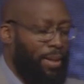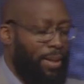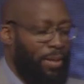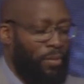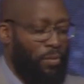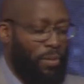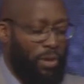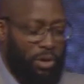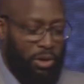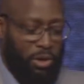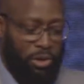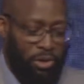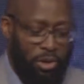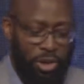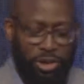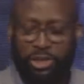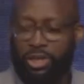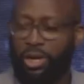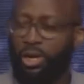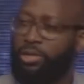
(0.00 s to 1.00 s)
we're going to
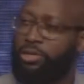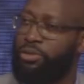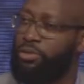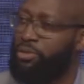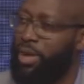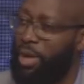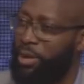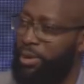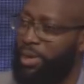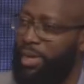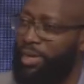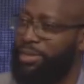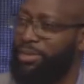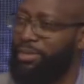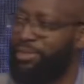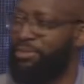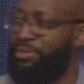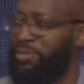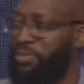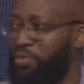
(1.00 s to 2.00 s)
trust God to regulate
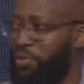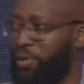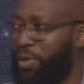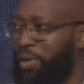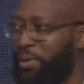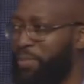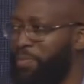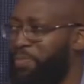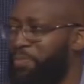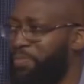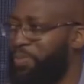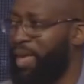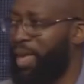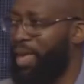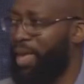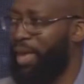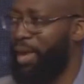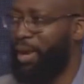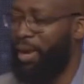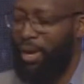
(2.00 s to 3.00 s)
us even further.
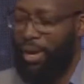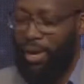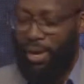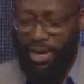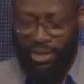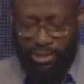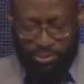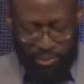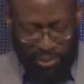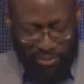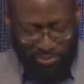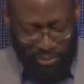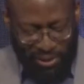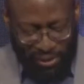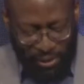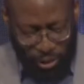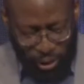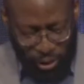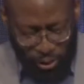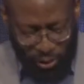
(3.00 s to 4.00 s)
Let's pray.
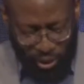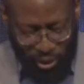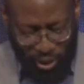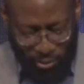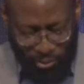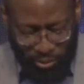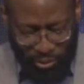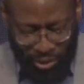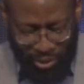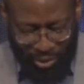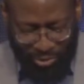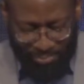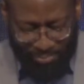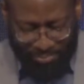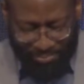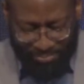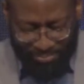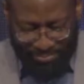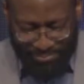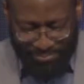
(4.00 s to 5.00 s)
Father Lord, here we are,
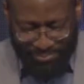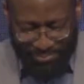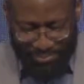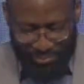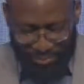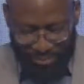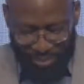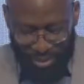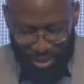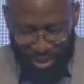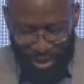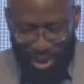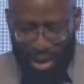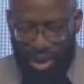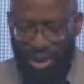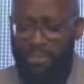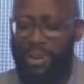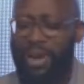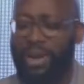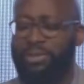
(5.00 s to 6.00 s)

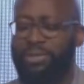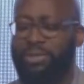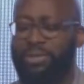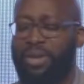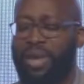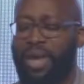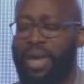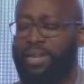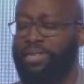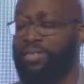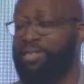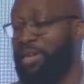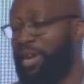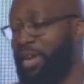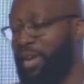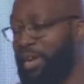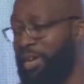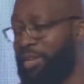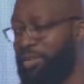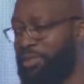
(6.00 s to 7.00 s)
about to enter
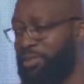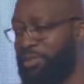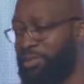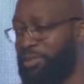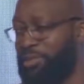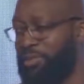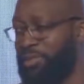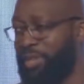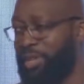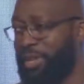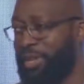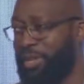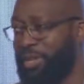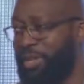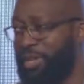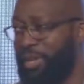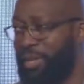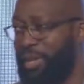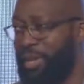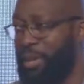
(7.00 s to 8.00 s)
into the
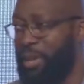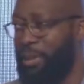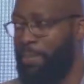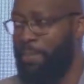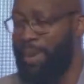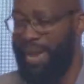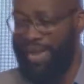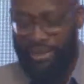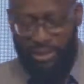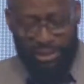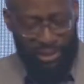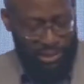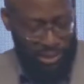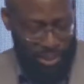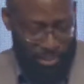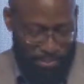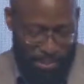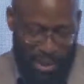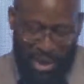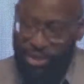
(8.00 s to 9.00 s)

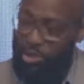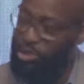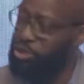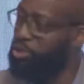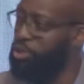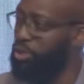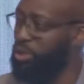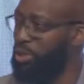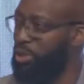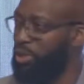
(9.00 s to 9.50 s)
participation